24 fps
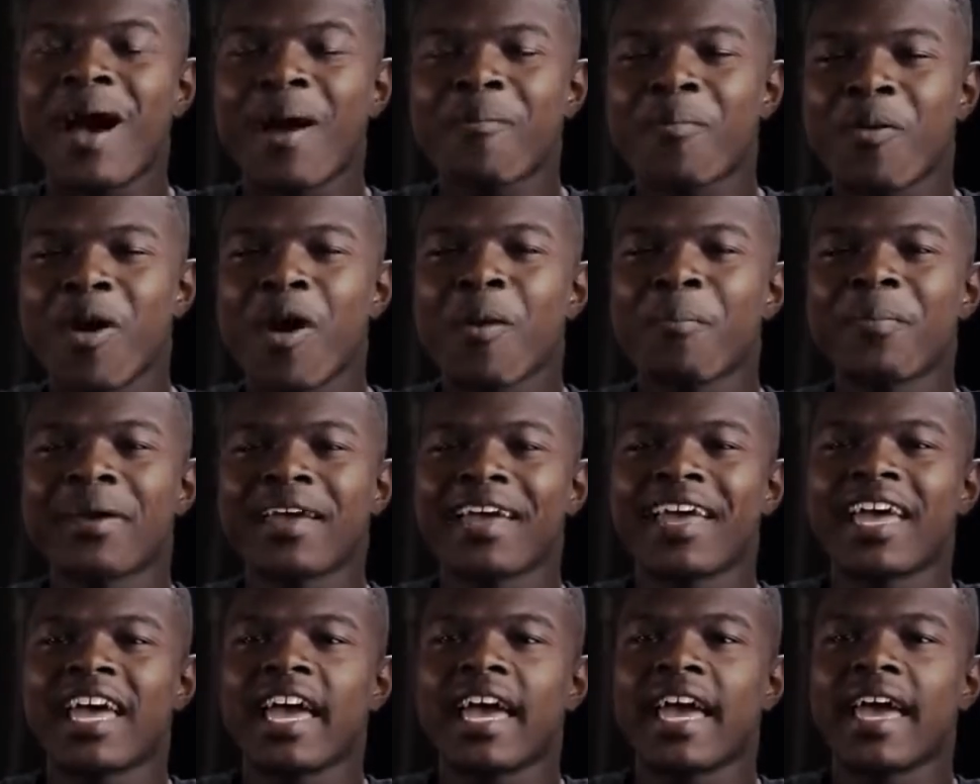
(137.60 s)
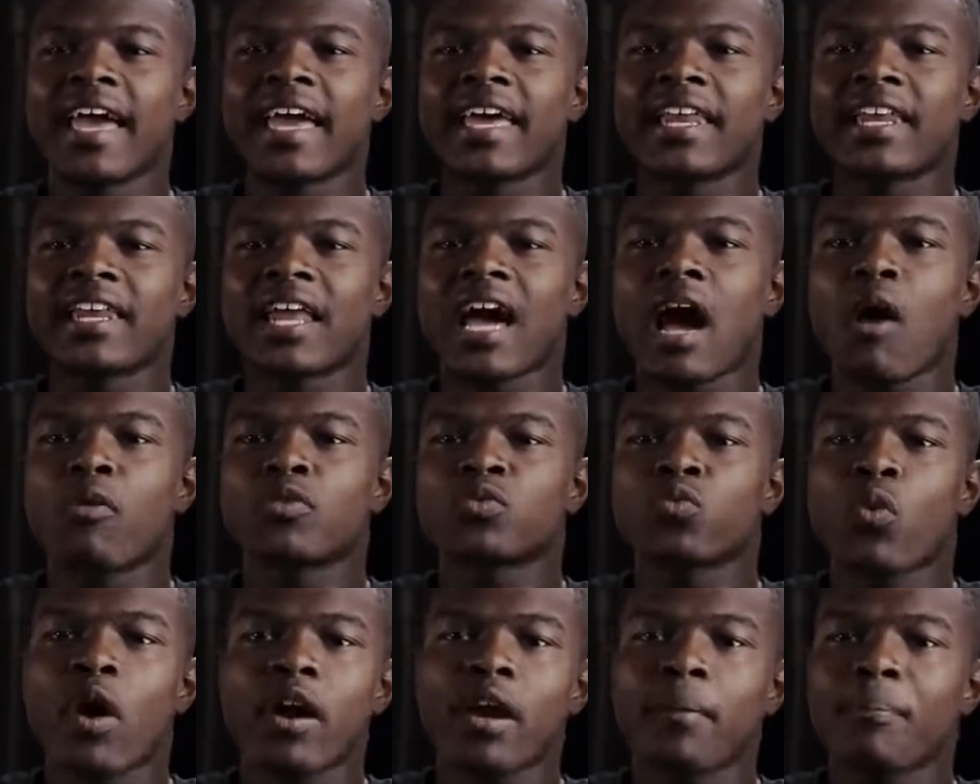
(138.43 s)
of my apartment and
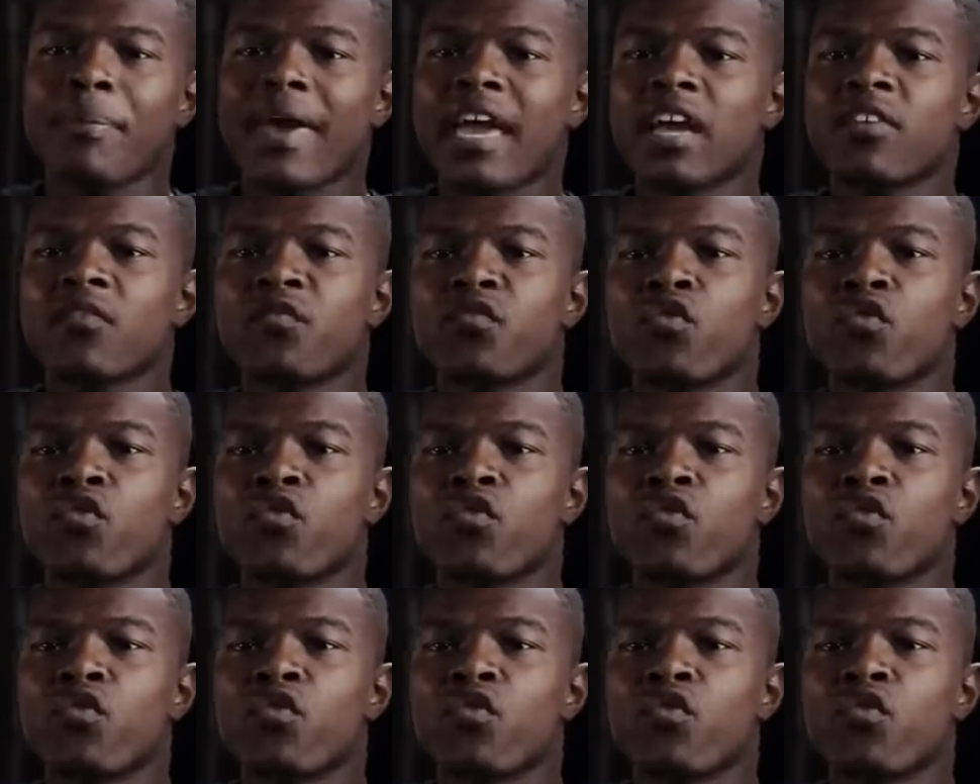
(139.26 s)
I was walking